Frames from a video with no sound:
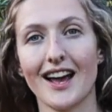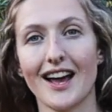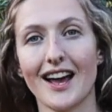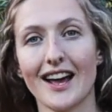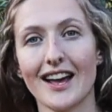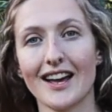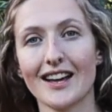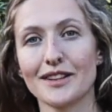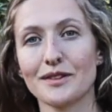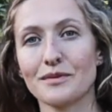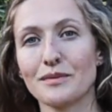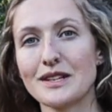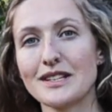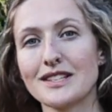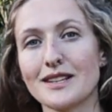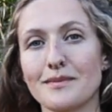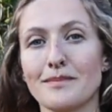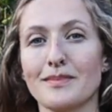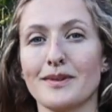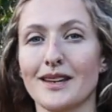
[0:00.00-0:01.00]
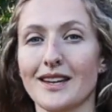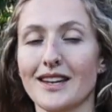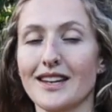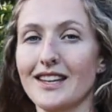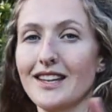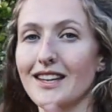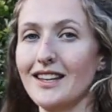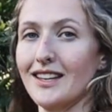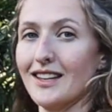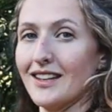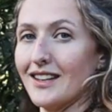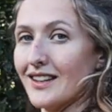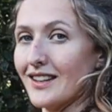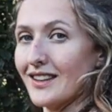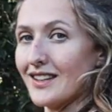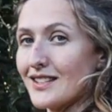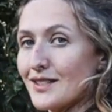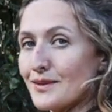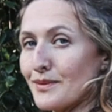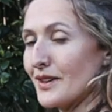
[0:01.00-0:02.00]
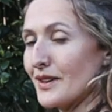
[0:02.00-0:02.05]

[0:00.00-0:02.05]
and we dump it in this